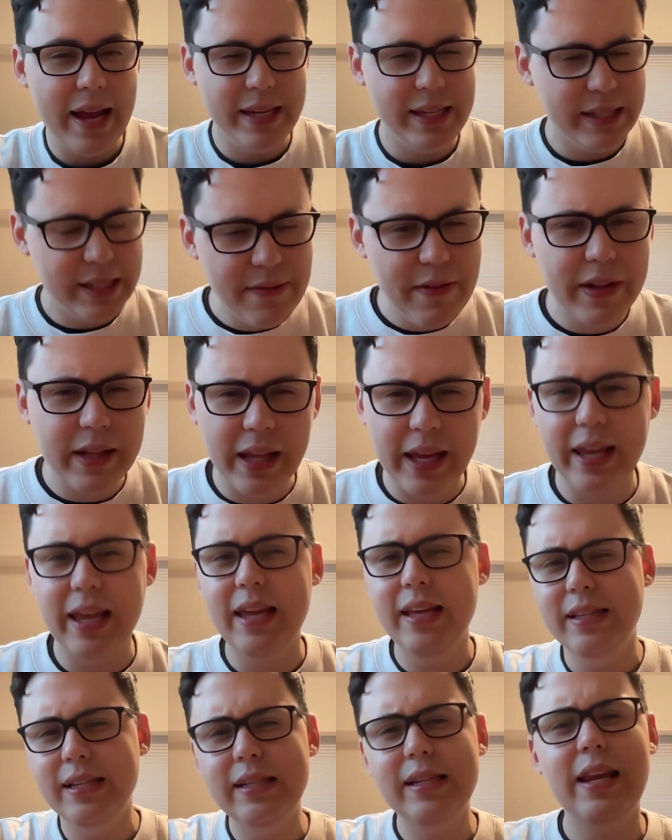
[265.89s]
He
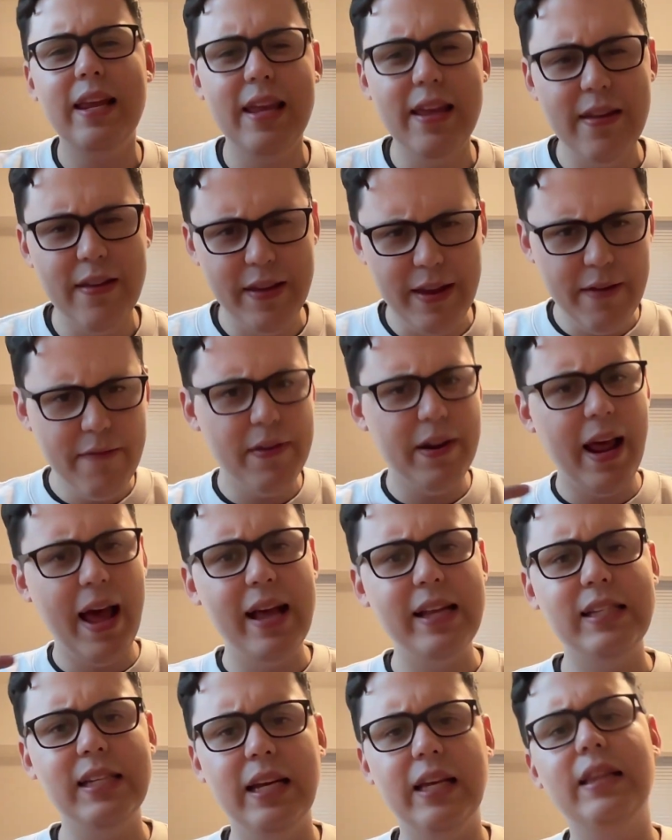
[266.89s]
even
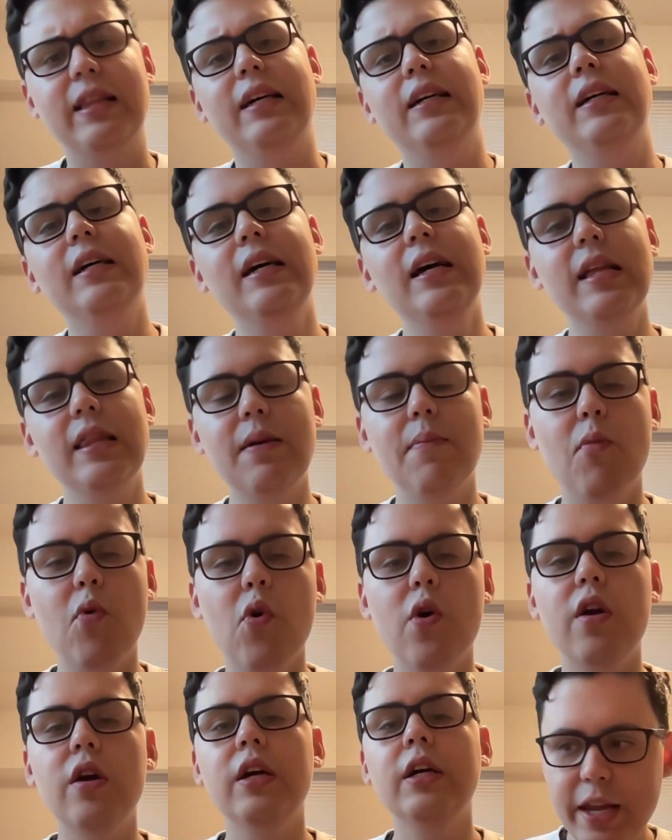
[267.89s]
has like the
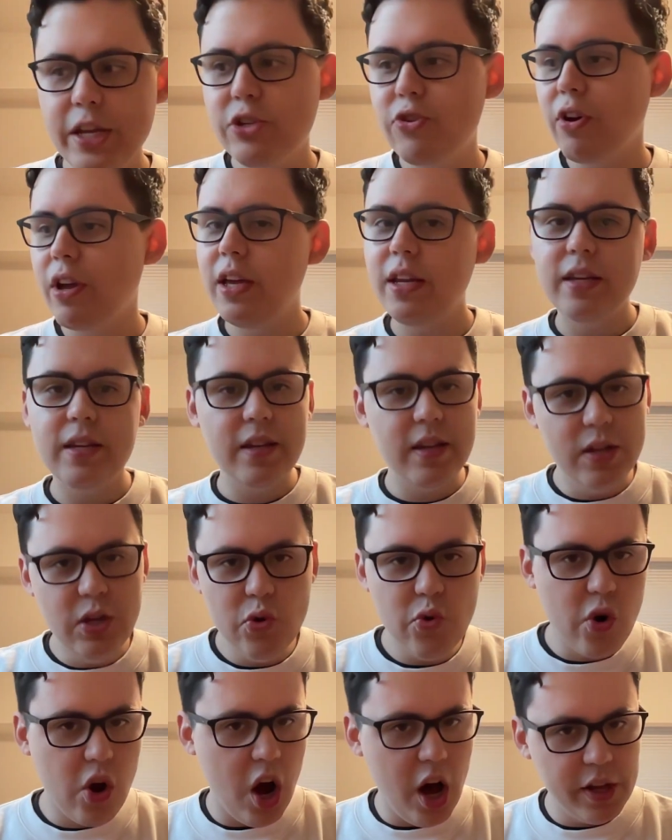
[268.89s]
more intricate
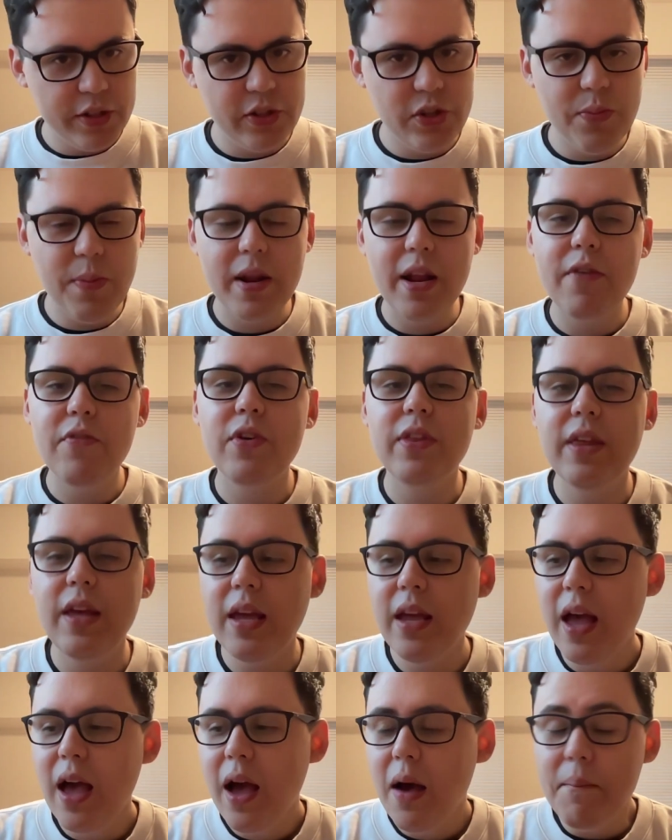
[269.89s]
new costume and
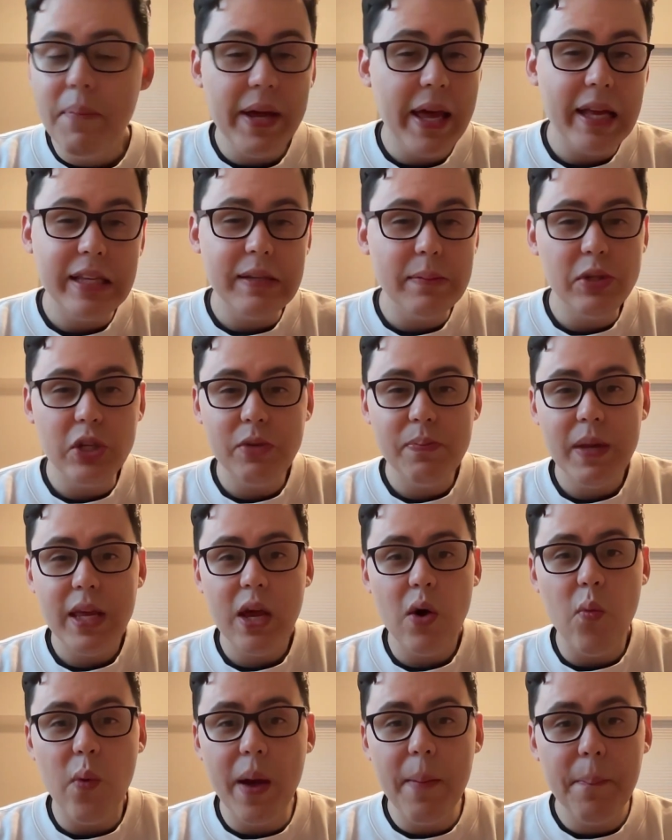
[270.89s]
everything, but he ends up just being
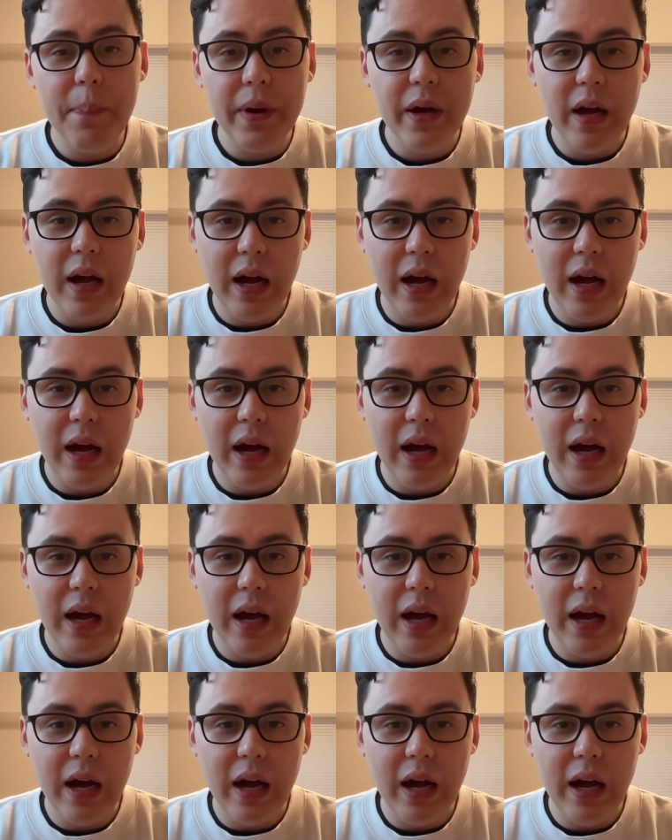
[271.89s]
a wimp.